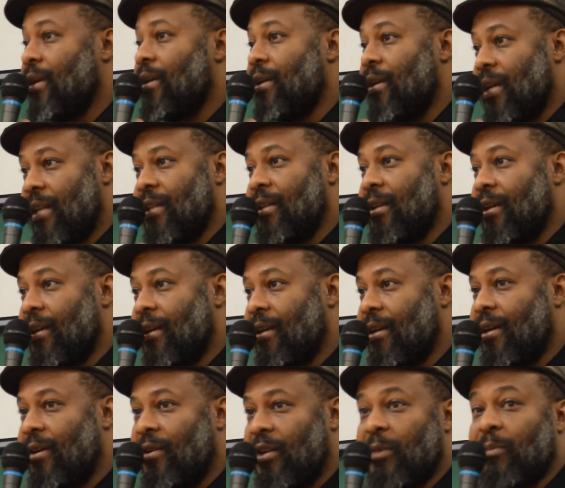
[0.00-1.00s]

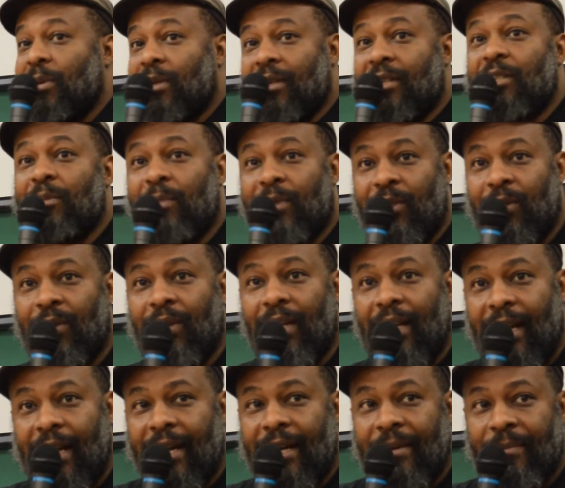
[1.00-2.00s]
on a participatory
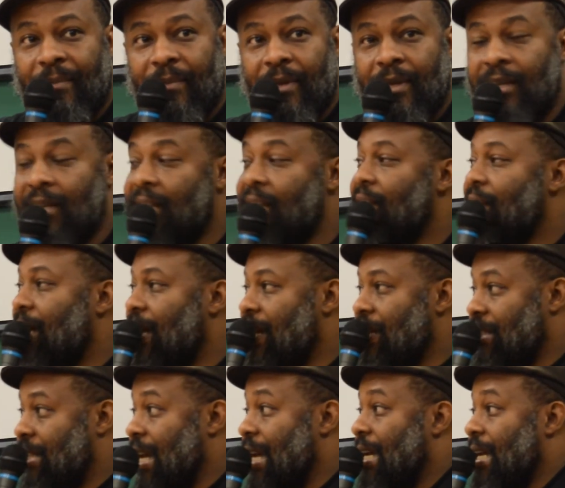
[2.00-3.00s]
line
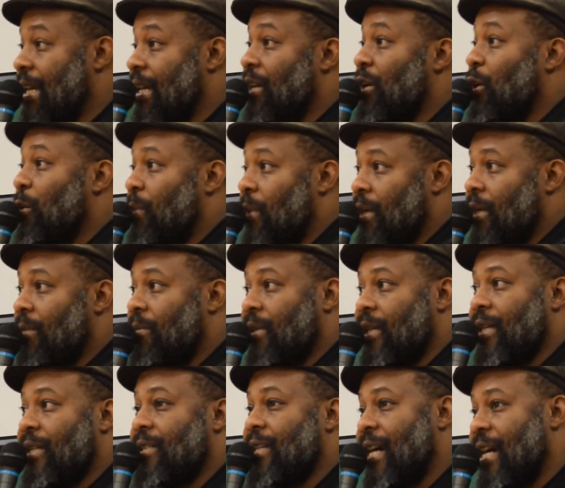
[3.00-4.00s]
and take it and open up
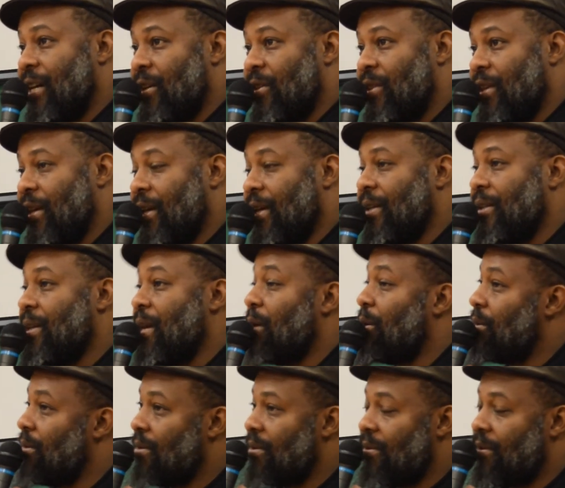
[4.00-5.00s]
the entire thing.
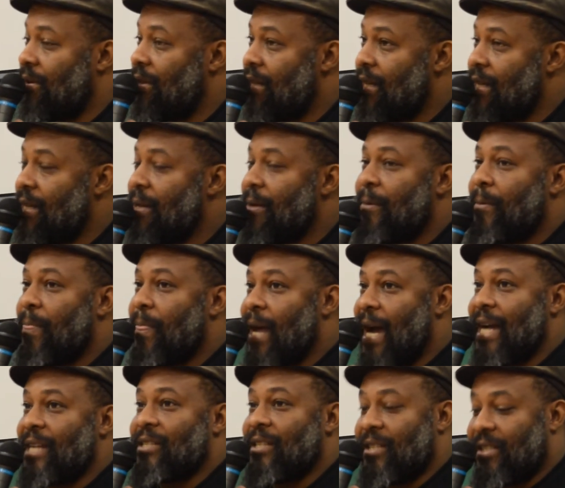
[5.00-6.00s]
Now,
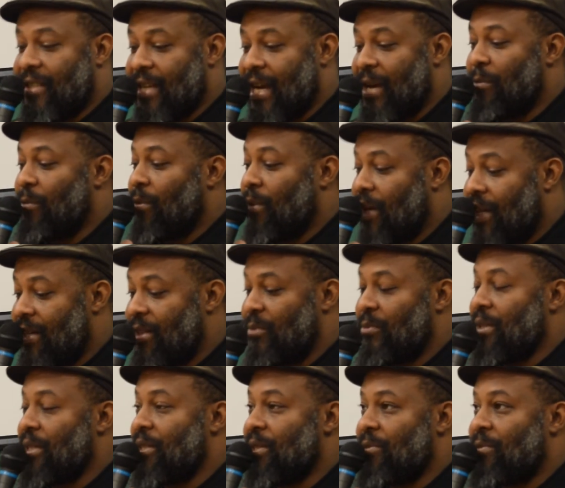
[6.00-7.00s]
I should say one of the
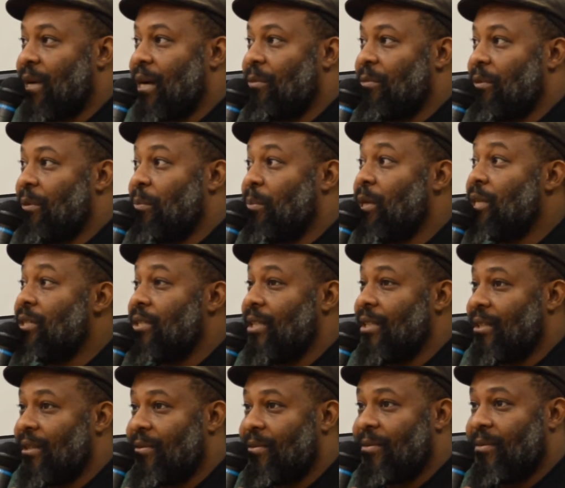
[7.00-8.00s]
reasons why we were
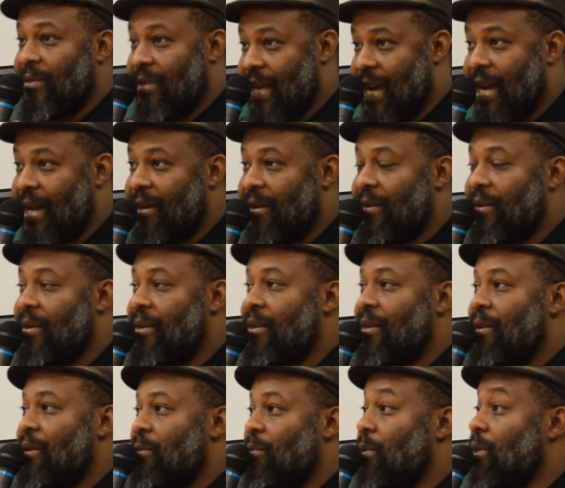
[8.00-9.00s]
pushing that
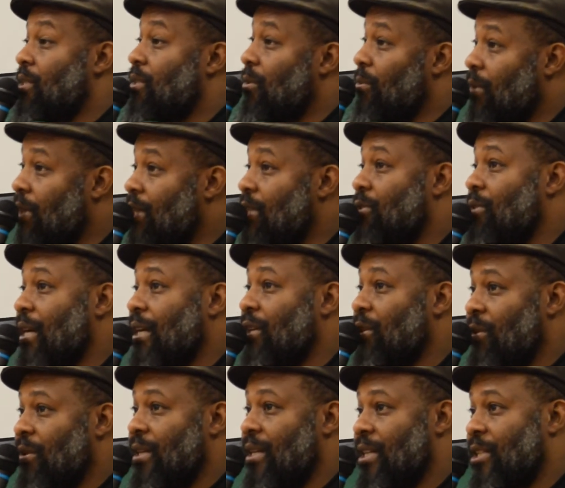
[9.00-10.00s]
was to really try to
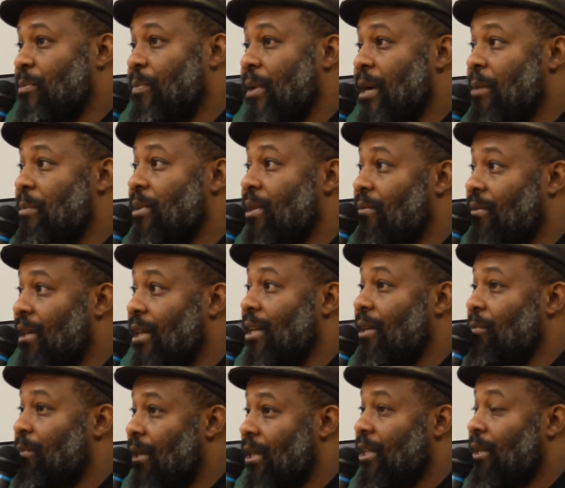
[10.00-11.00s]
do the experiment of
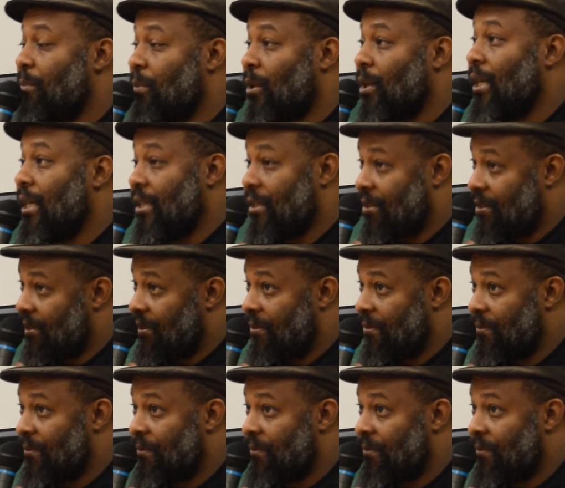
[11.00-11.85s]
getting rid of the police.